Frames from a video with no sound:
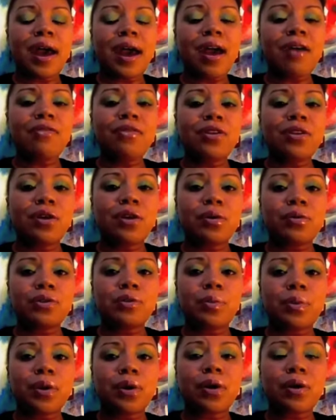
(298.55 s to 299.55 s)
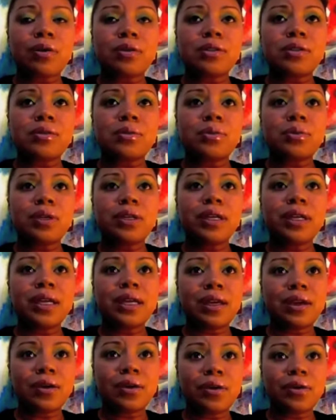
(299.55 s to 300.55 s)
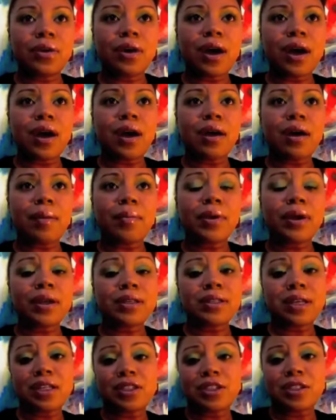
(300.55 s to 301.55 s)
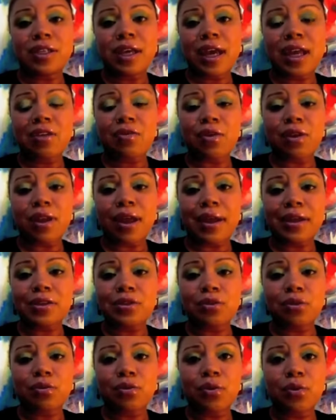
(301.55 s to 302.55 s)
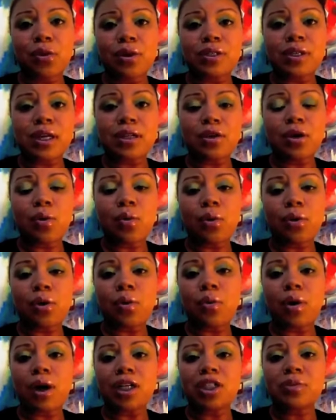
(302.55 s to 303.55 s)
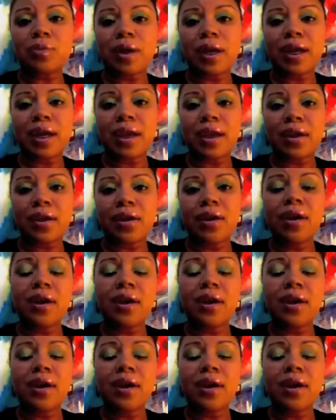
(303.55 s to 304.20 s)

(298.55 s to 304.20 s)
After those burns would heal, because I just had a relaxer, of course, I don't want to wash my hair.